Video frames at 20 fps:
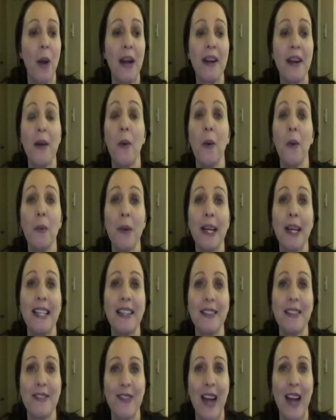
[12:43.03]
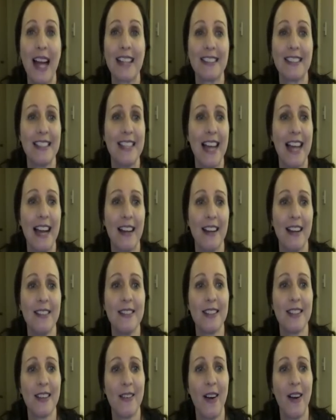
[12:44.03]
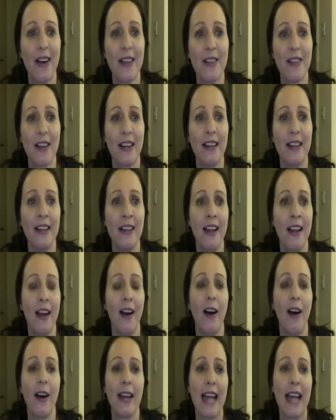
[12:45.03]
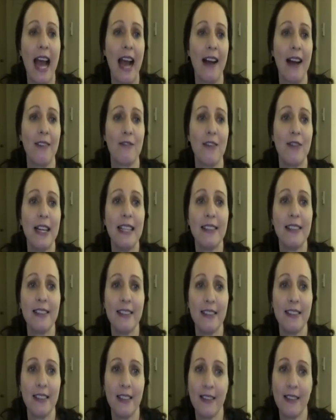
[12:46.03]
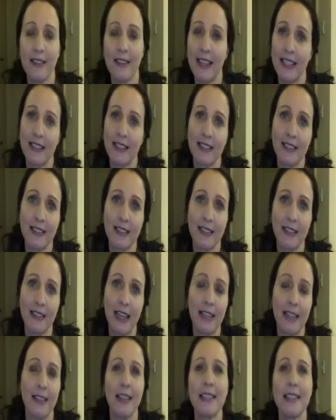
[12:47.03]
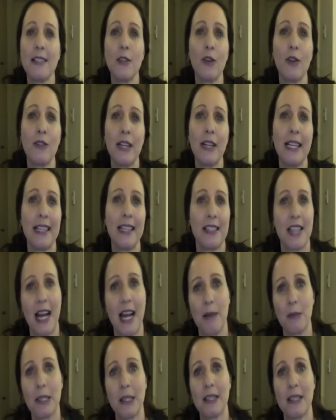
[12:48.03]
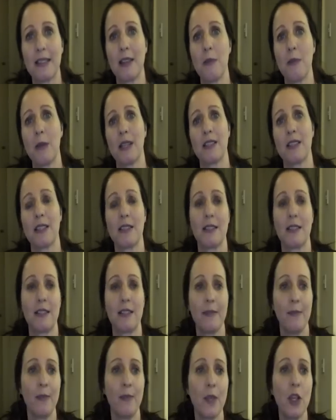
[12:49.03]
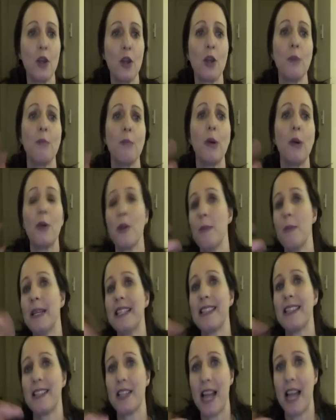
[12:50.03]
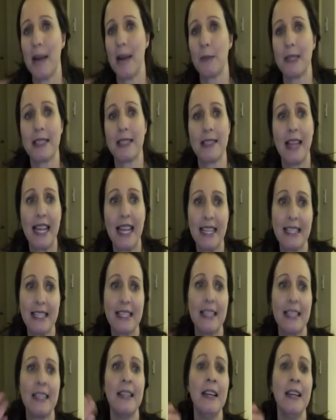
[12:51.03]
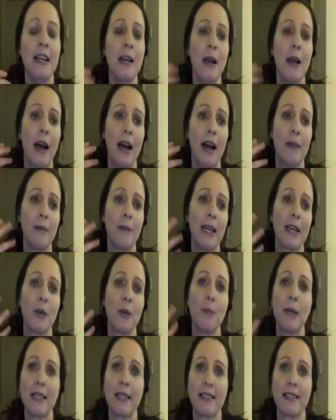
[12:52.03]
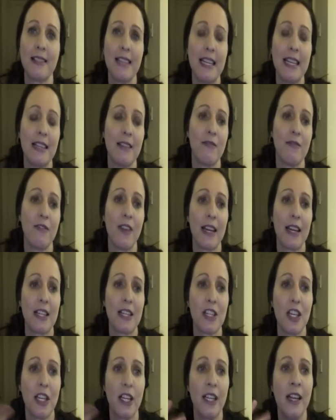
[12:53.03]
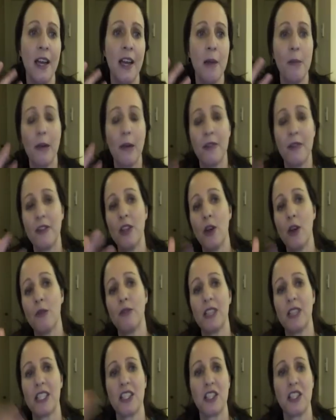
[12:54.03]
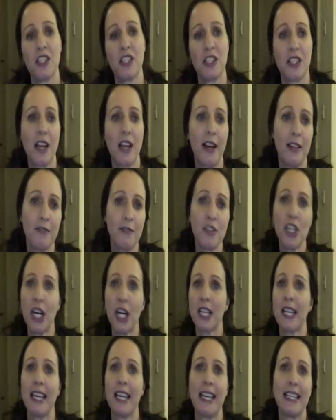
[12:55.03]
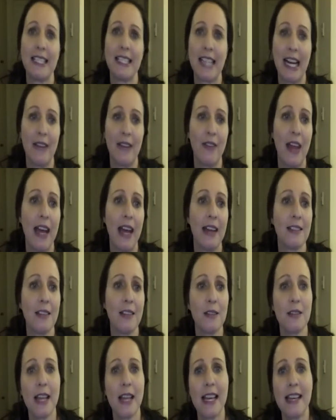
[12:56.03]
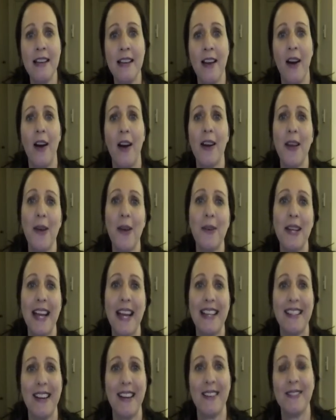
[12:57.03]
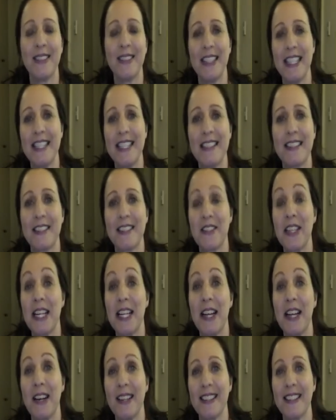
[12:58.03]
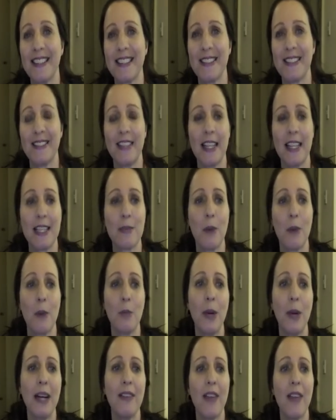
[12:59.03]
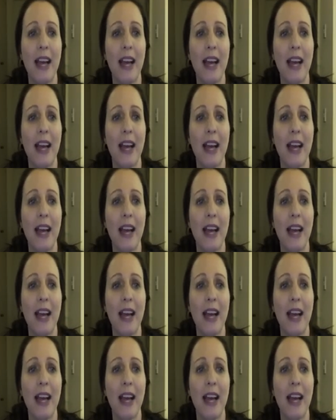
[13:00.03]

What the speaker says: all my little flags are yellow, so either I have written this, and it's not really a chapter so much as you can put them into chapters later. It could be a scene in fiction, but for non-fiction, just kind of chucking it down there. So say I only end up with these 3 lines on this one. Well,